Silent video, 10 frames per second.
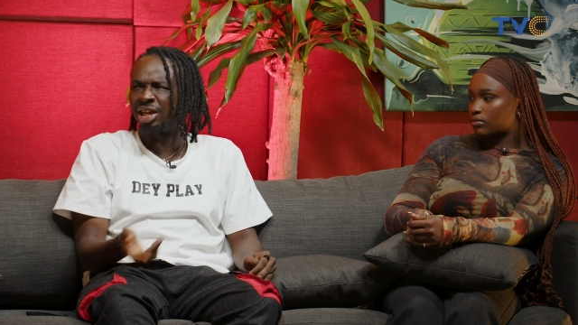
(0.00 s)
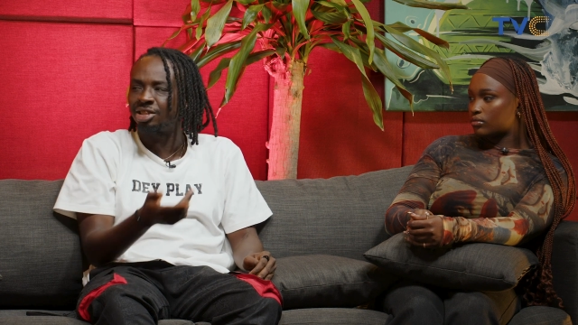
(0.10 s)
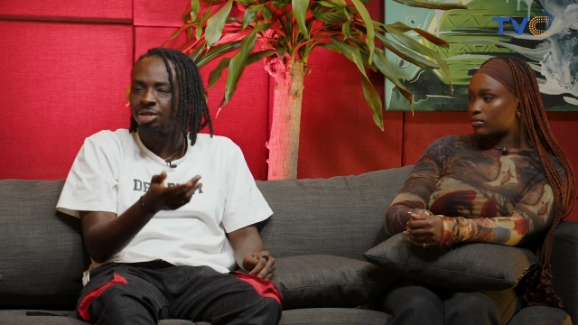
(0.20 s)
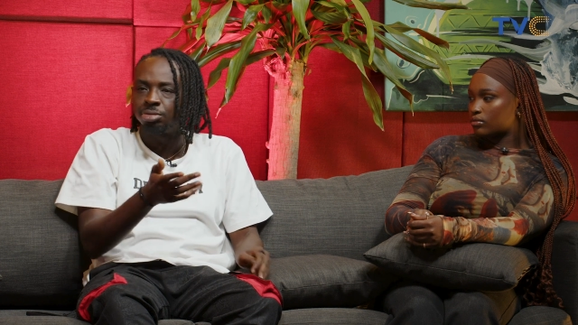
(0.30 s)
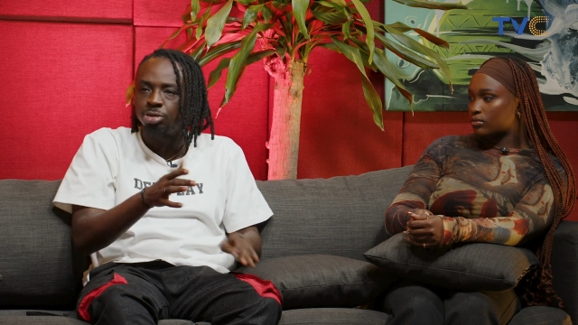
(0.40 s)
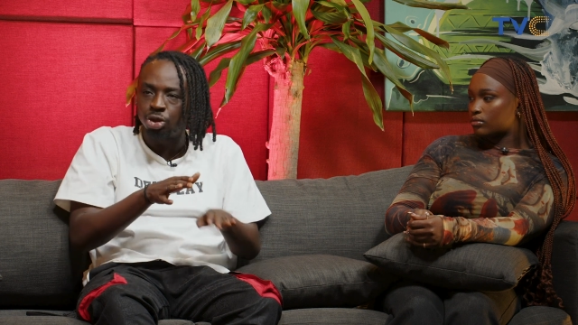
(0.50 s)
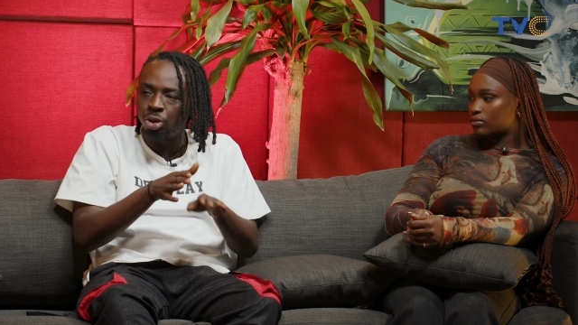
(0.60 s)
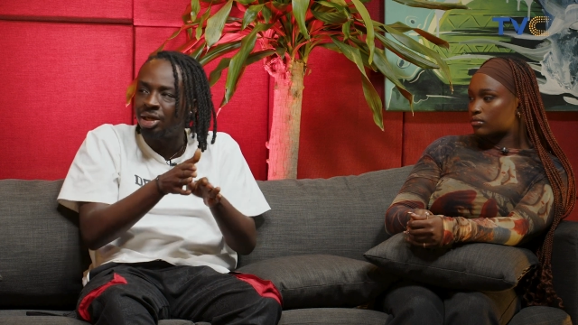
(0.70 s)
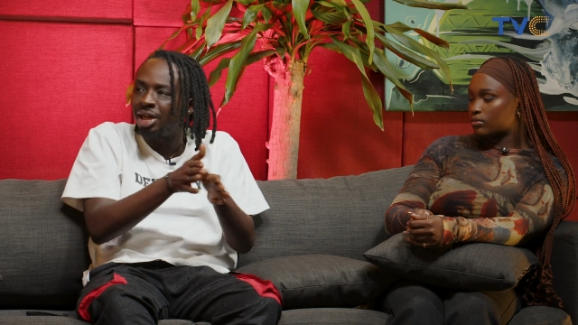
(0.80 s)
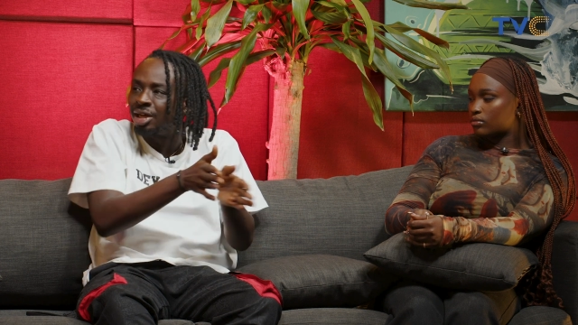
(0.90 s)
Speaker 1: He hasn't
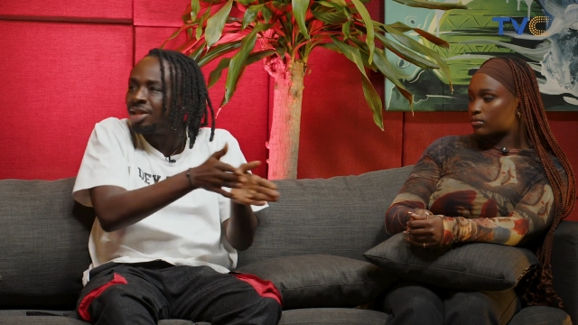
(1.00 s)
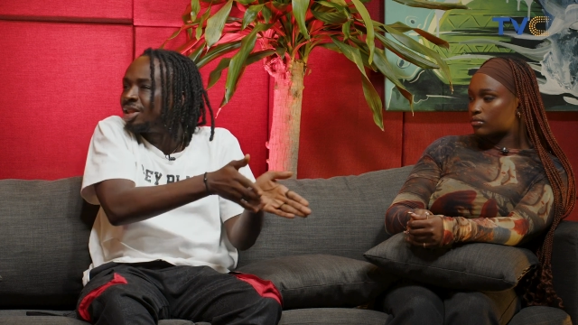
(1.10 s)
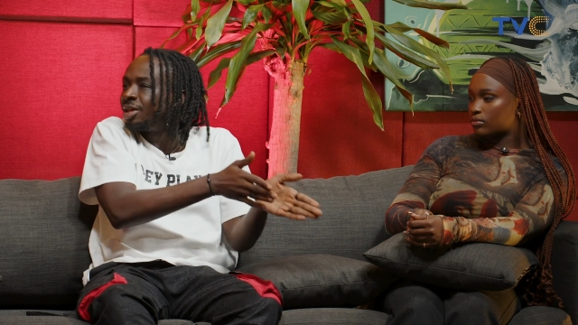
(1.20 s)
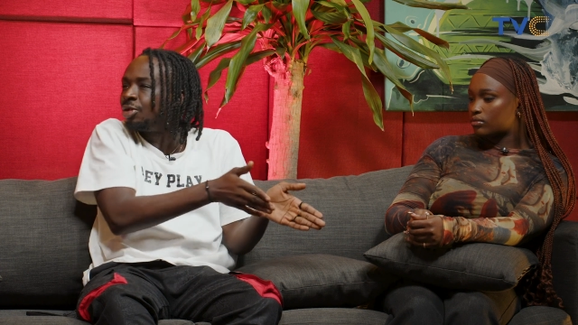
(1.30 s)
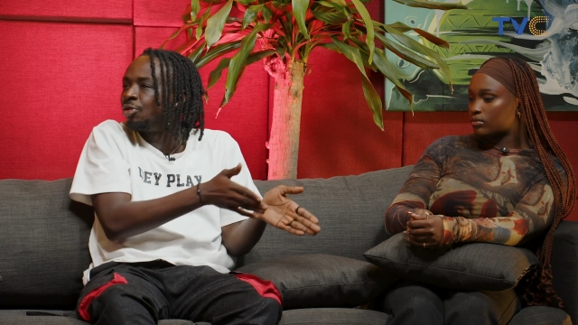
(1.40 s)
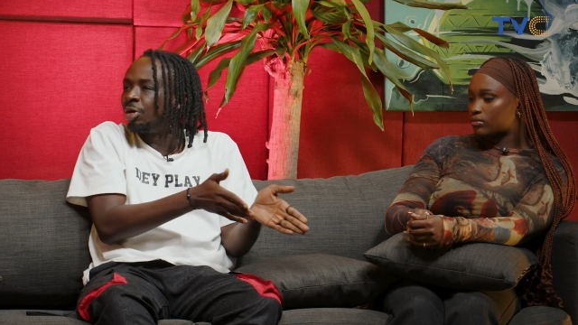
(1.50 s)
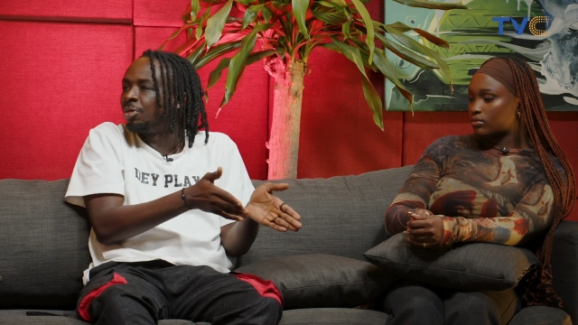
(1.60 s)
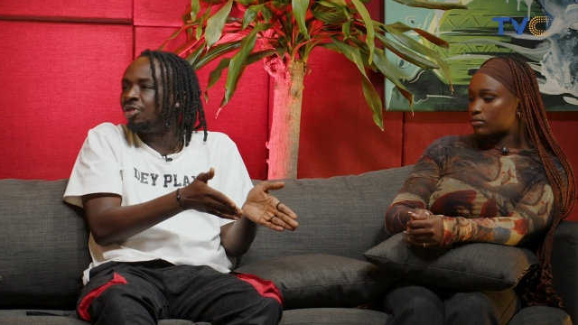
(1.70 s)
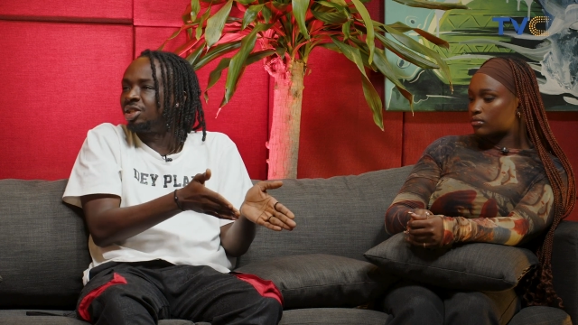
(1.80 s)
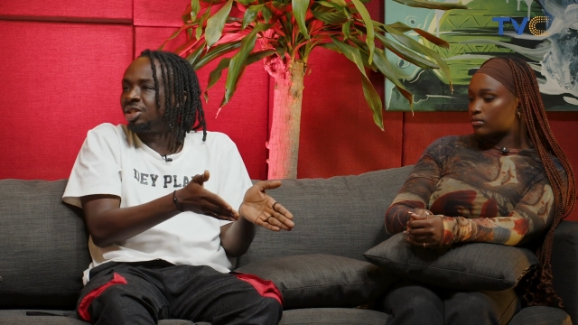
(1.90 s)
done anything in the
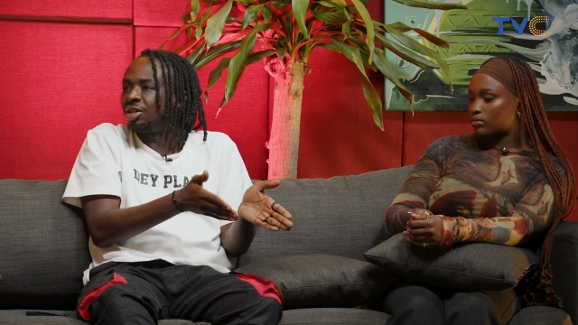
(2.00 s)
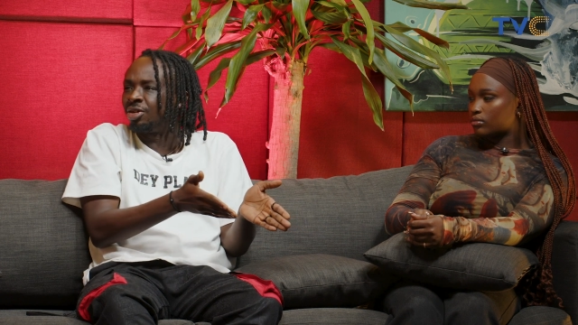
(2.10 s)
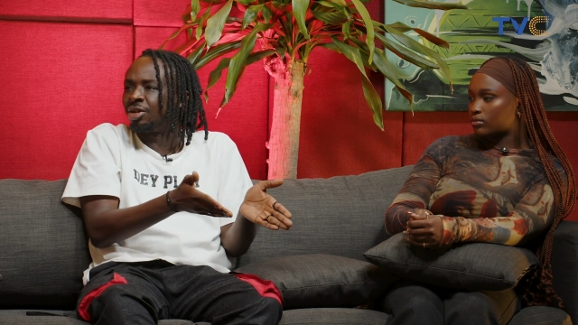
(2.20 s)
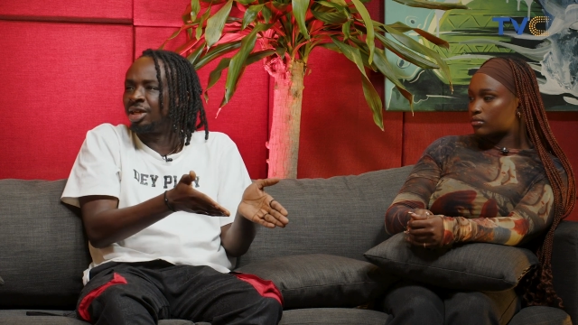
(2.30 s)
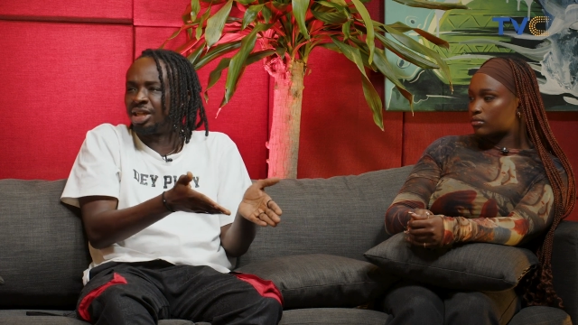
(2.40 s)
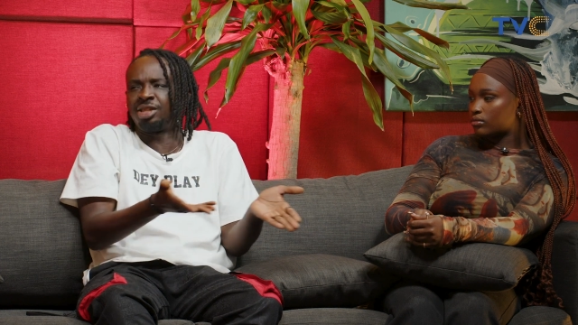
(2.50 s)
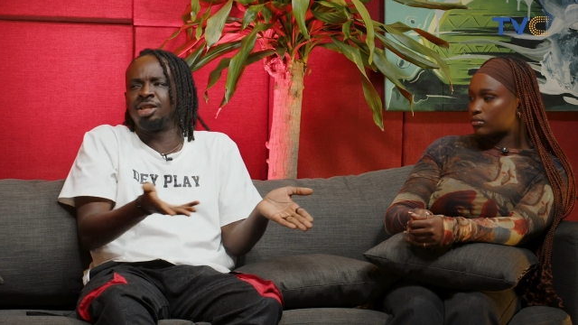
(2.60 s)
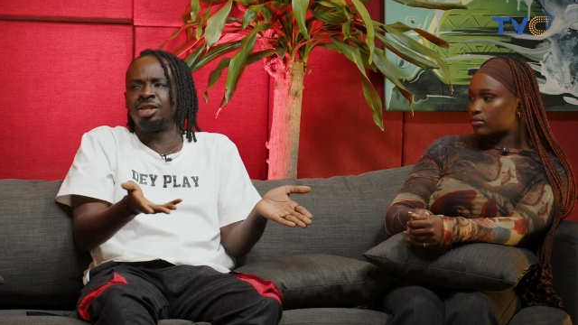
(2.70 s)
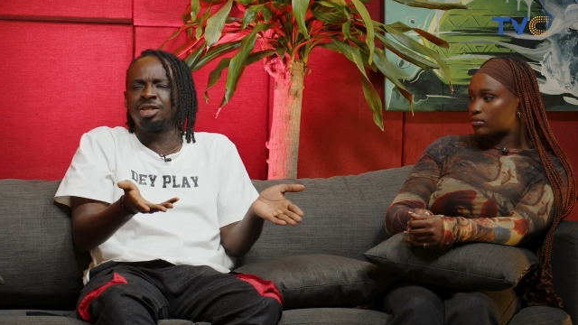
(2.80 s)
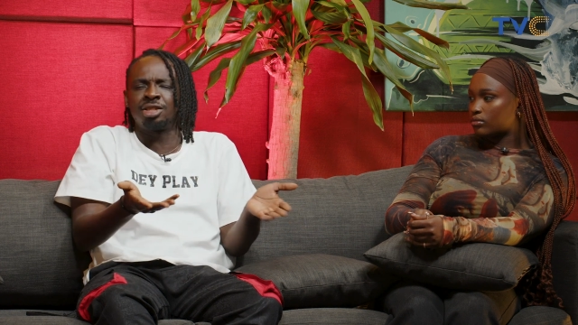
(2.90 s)
realm of engineering
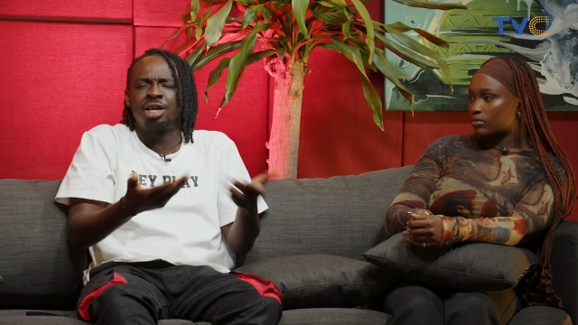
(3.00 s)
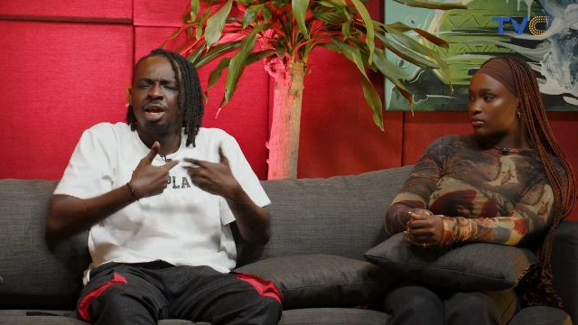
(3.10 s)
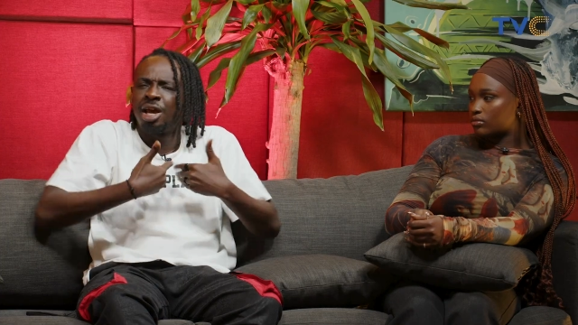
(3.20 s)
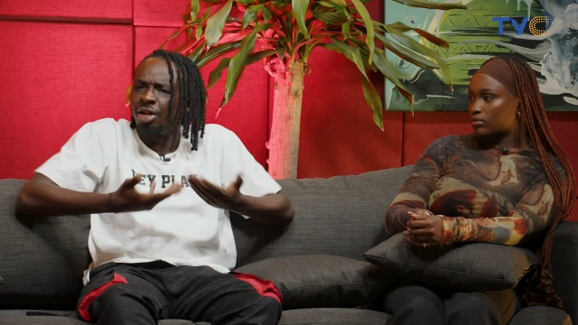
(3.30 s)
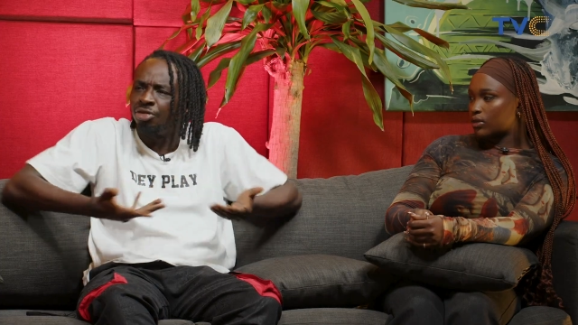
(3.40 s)
in years. So, so at, at the